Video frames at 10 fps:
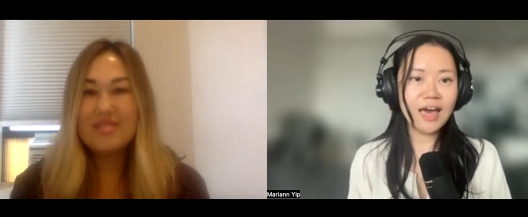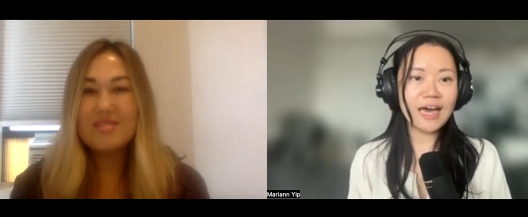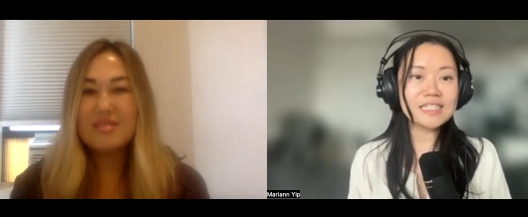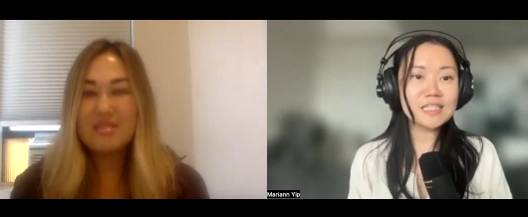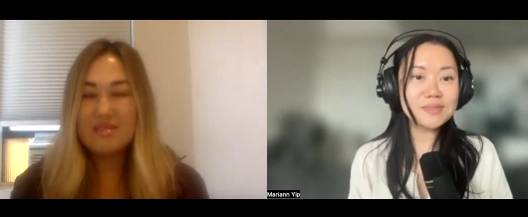
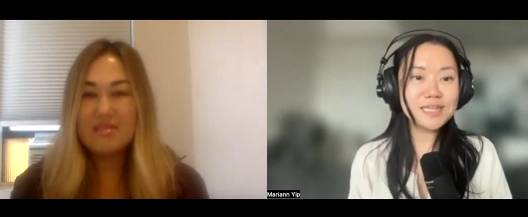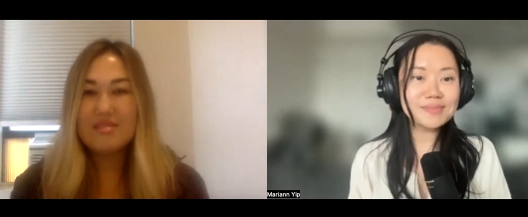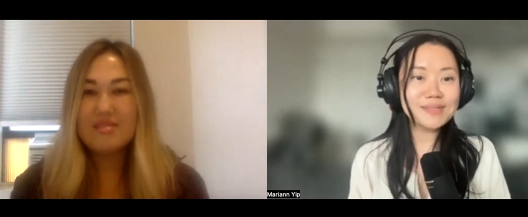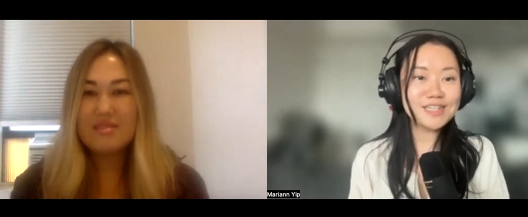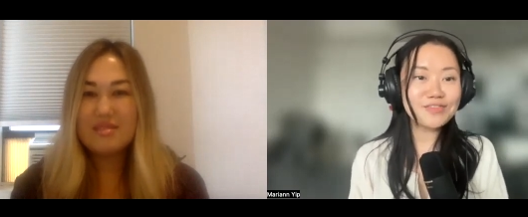Speaker 1: And
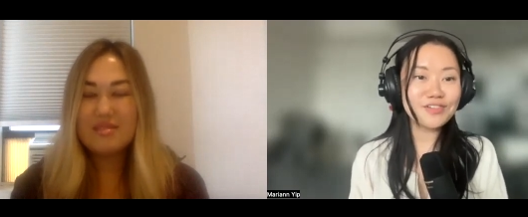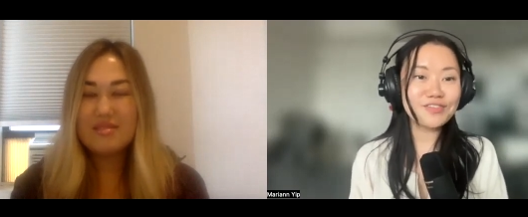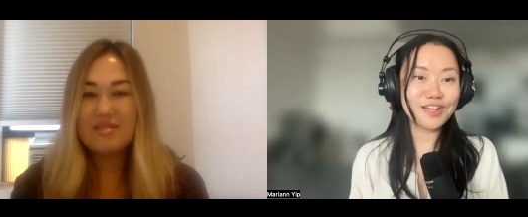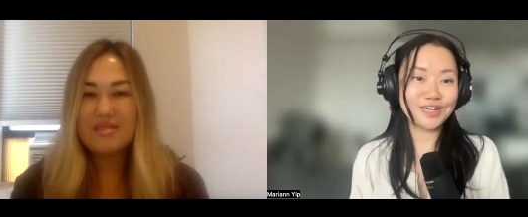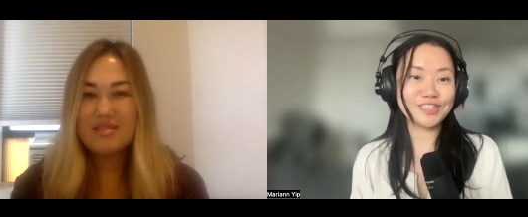sometimes it's a
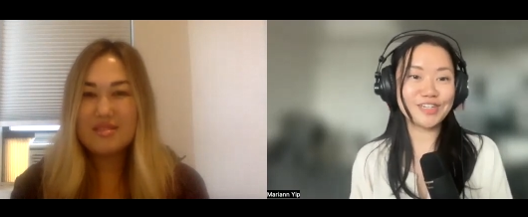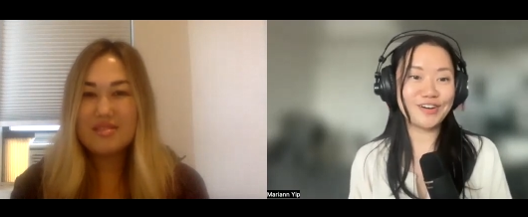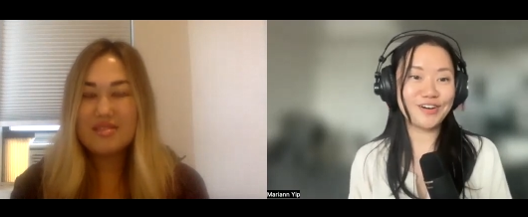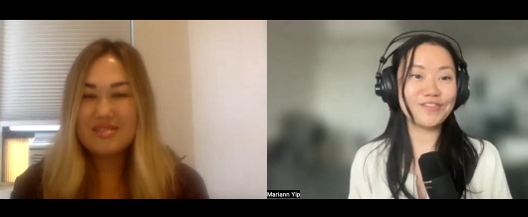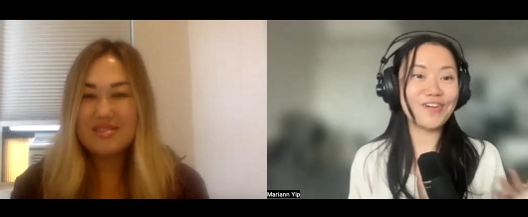reflection
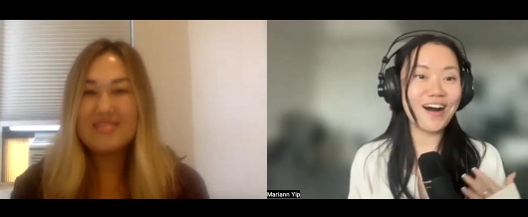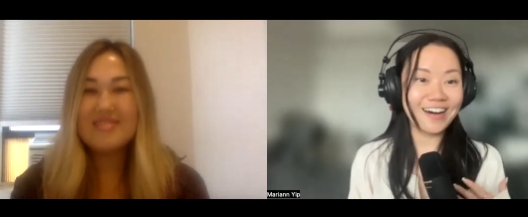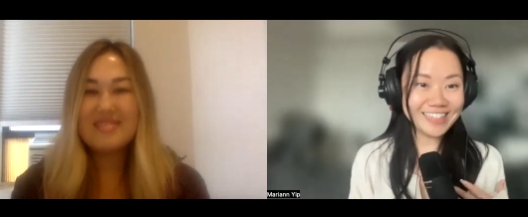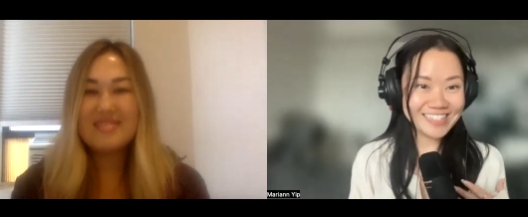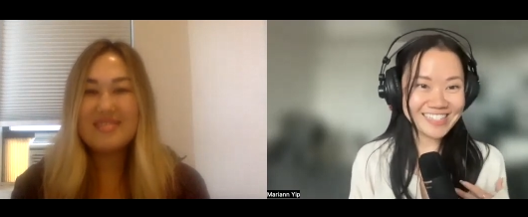of
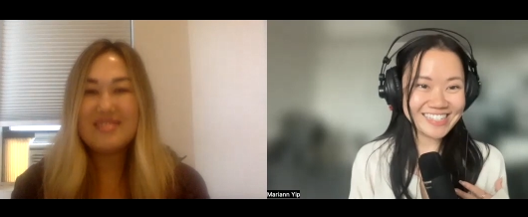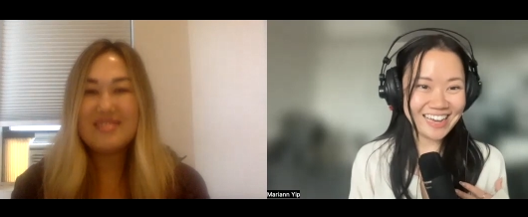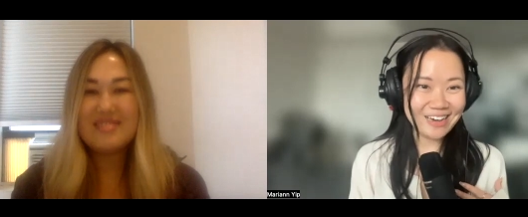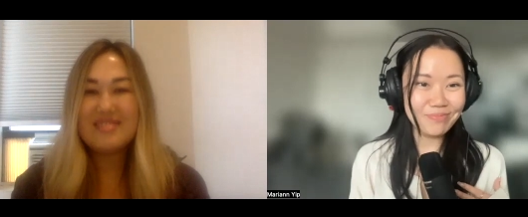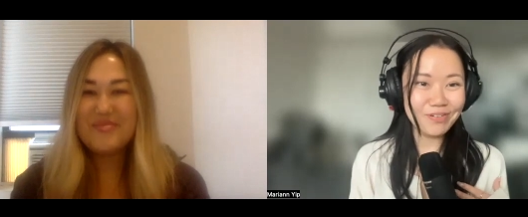us
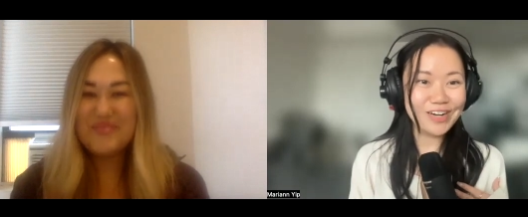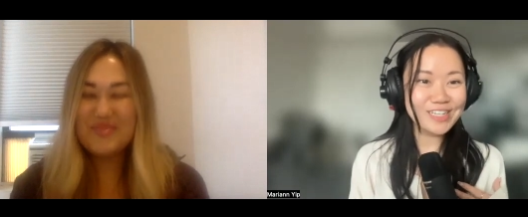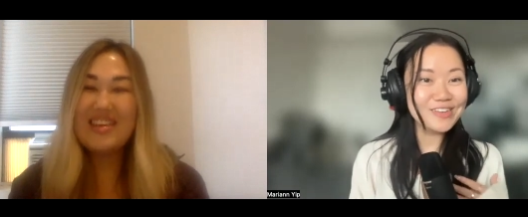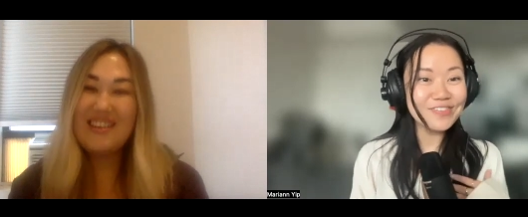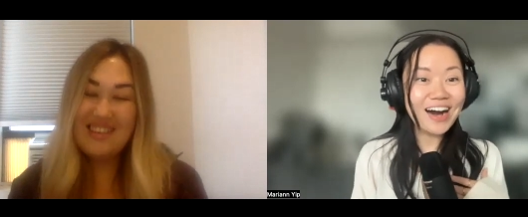and parts
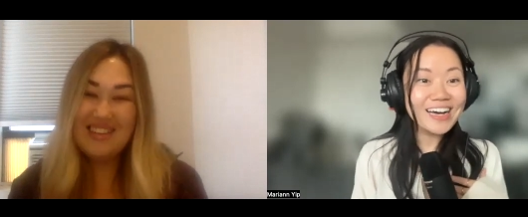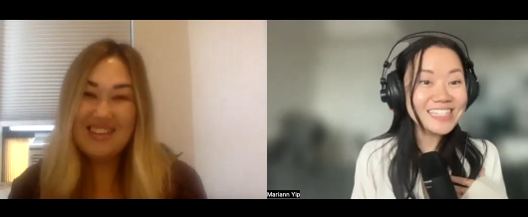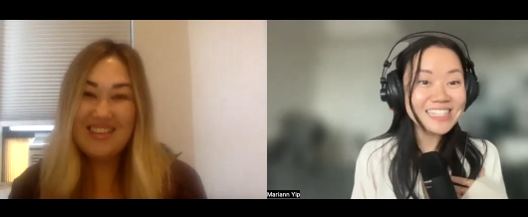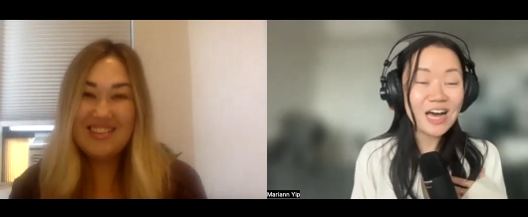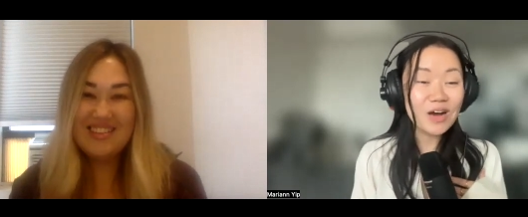yeah. of us
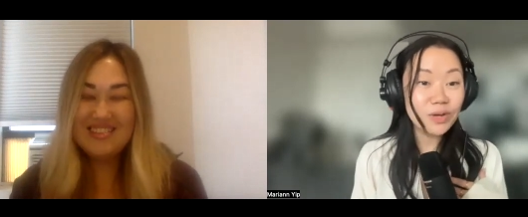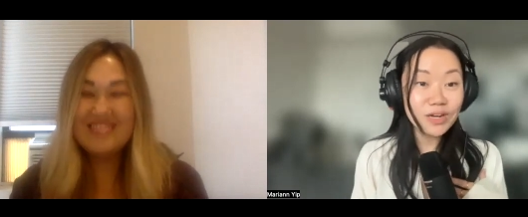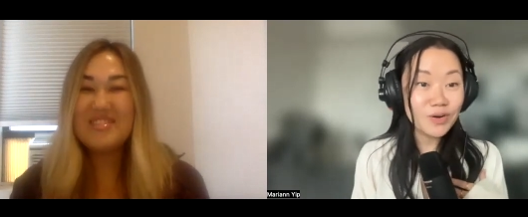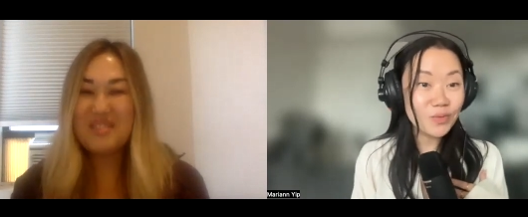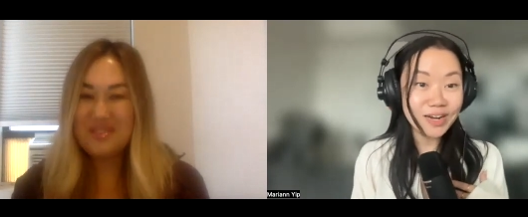that we
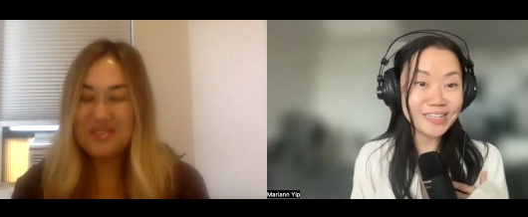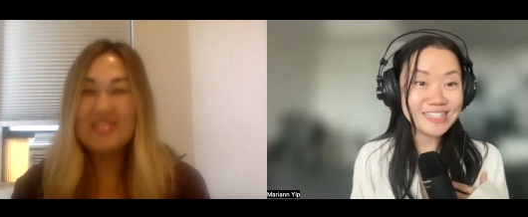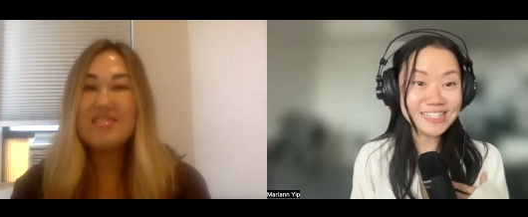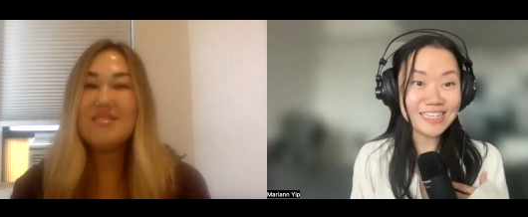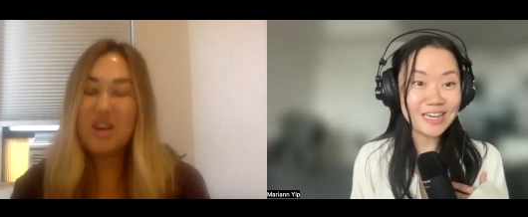don't want to
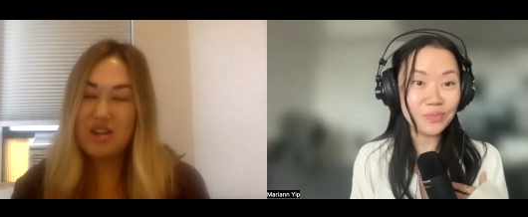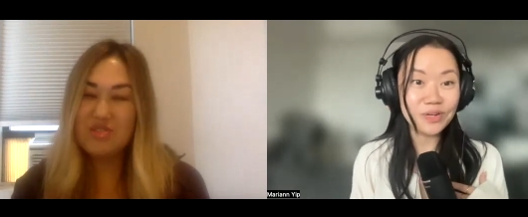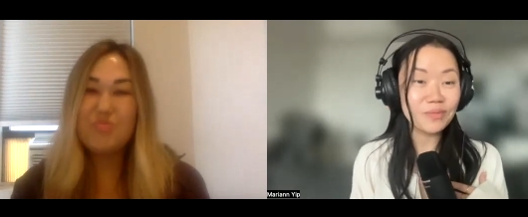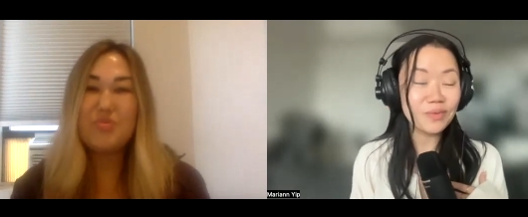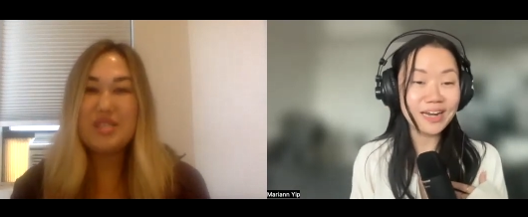see and 100%. we
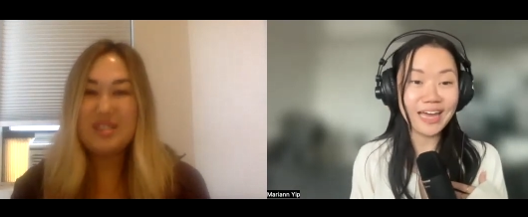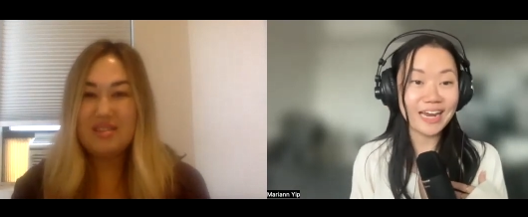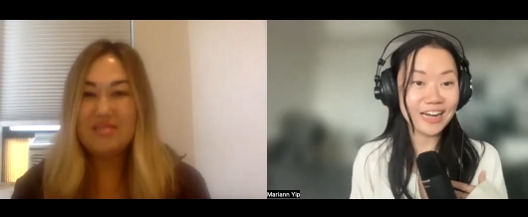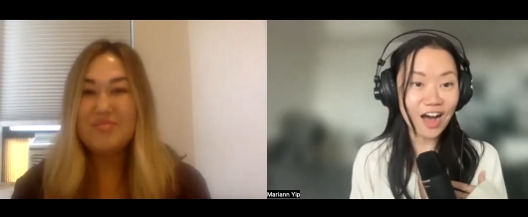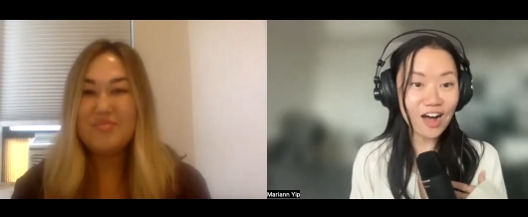don't want to
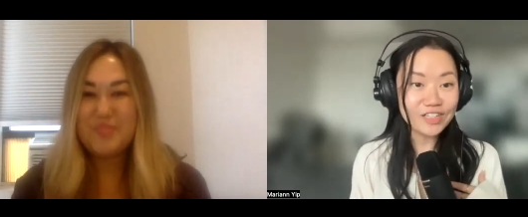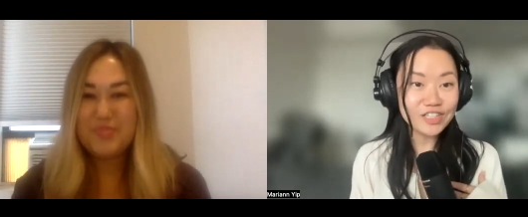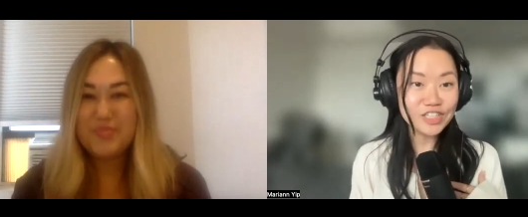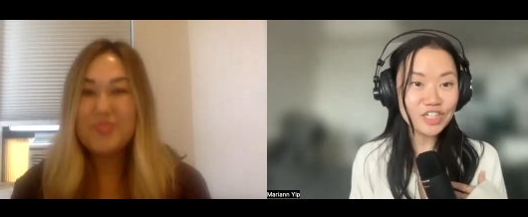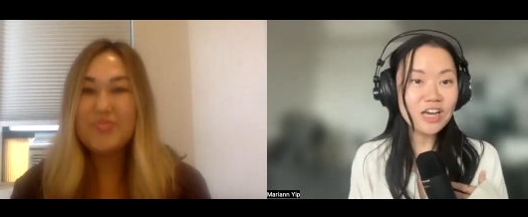
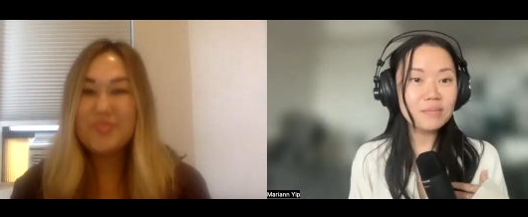acknowledge.